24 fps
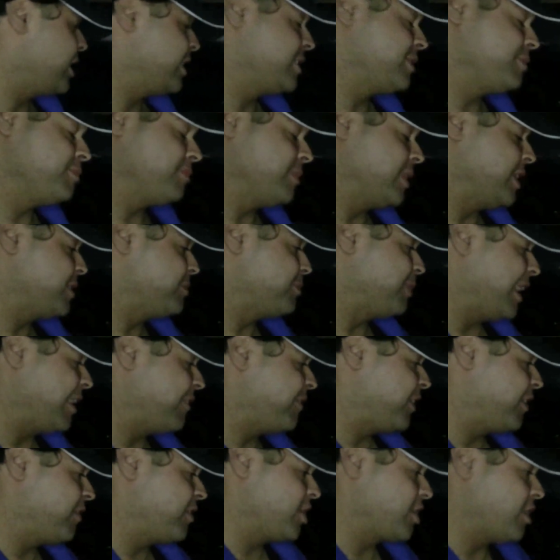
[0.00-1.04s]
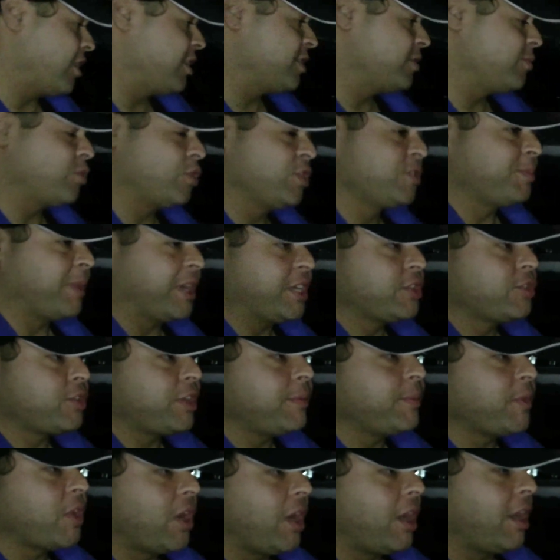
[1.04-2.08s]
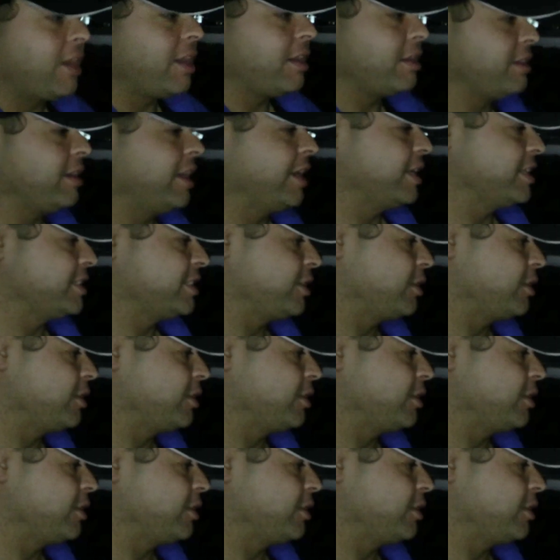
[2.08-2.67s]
It's my favorite car. It was my dream car, and it's